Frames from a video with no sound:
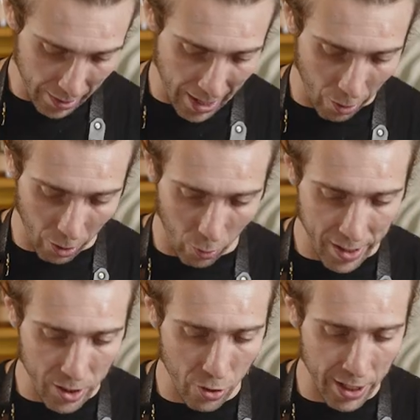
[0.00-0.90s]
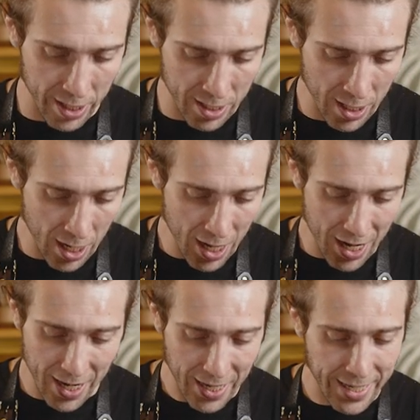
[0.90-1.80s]
Now the question is,
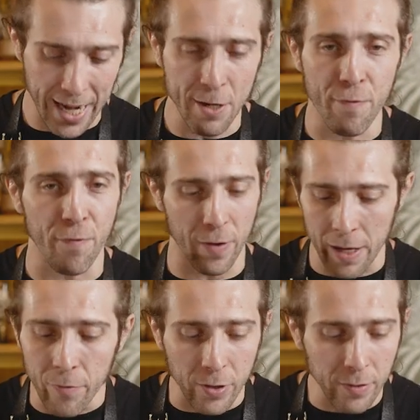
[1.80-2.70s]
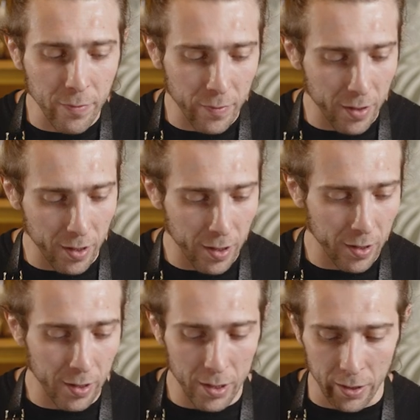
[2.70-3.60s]
can you flavor
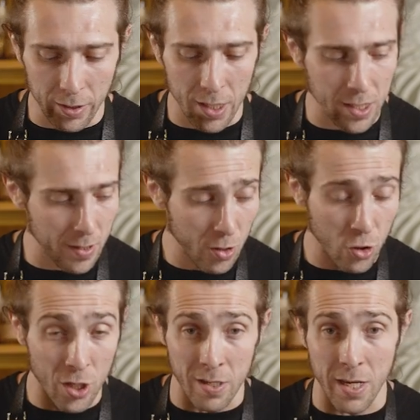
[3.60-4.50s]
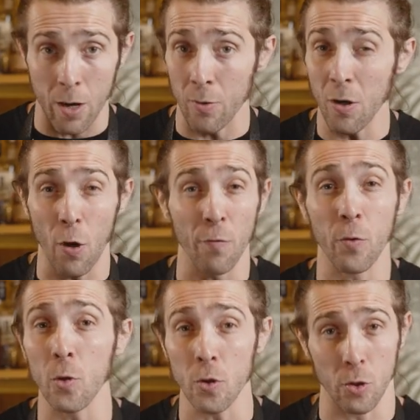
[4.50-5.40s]
this gin sour? Of
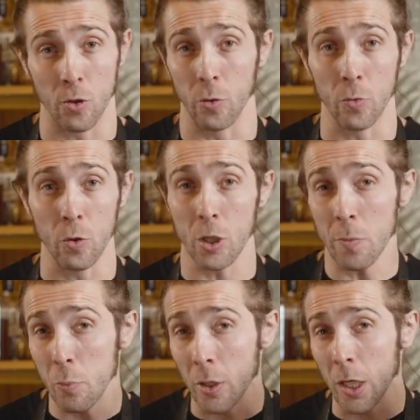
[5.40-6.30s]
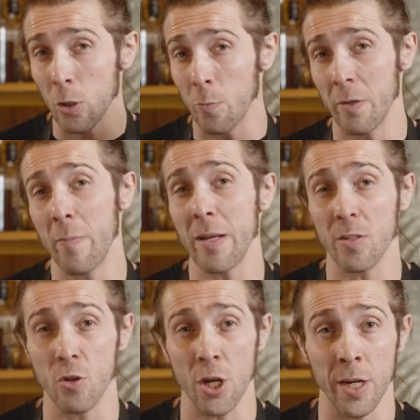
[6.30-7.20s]
course you do. Just put a little bit of
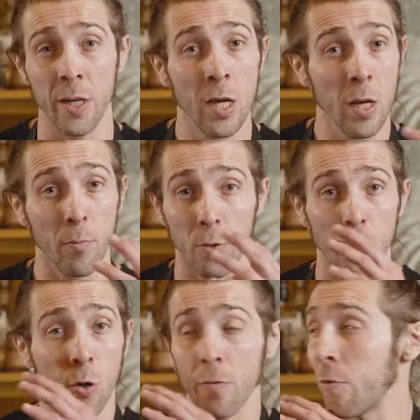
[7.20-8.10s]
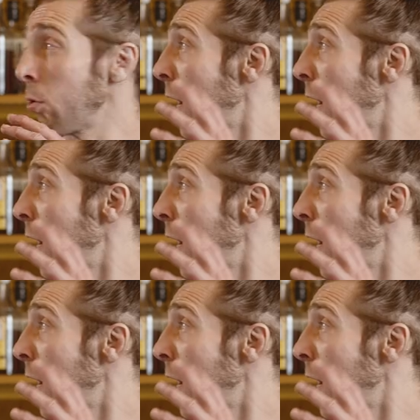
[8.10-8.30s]
best gin, put, you know, if you